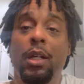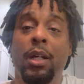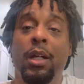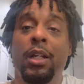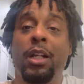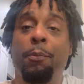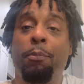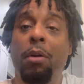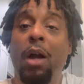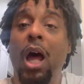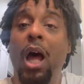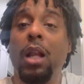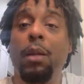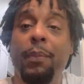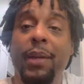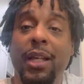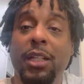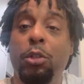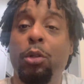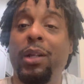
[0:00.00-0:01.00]
The problem
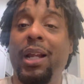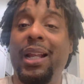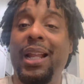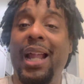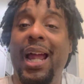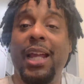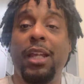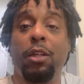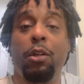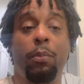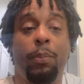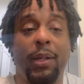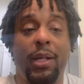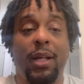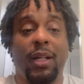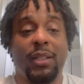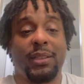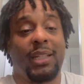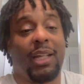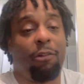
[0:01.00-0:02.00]
is, do they like you
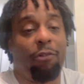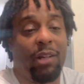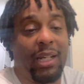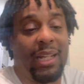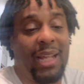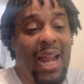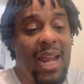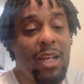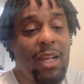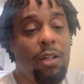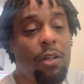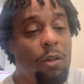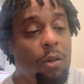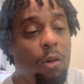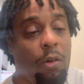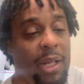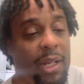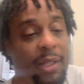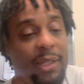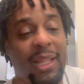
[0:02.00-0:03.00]
because they really like you
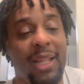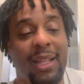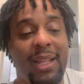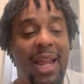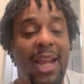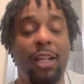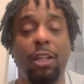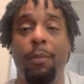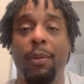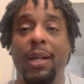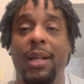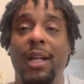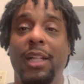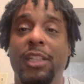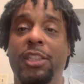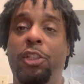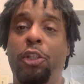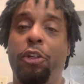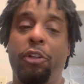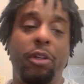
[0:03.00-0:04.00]
or they like you
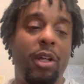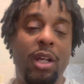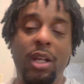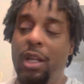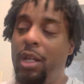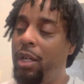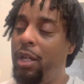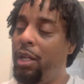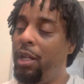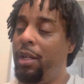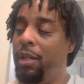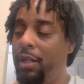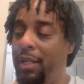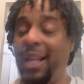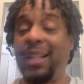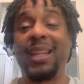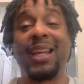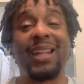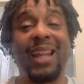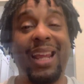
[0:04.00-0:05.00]
because you they
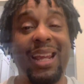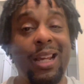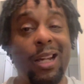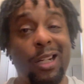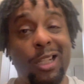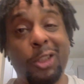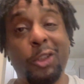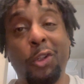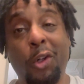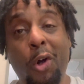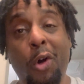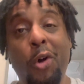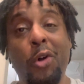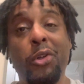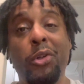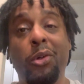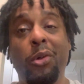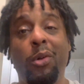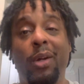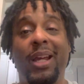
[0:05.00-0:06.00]
think they can control
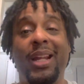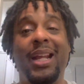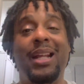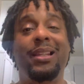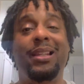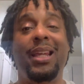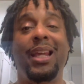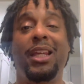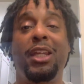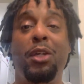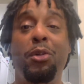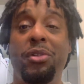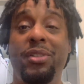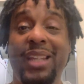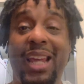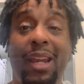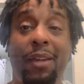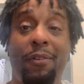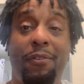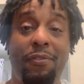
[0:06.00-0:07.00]
you and they think you
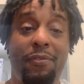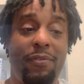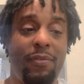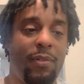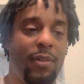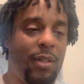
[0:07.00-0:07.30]
safe?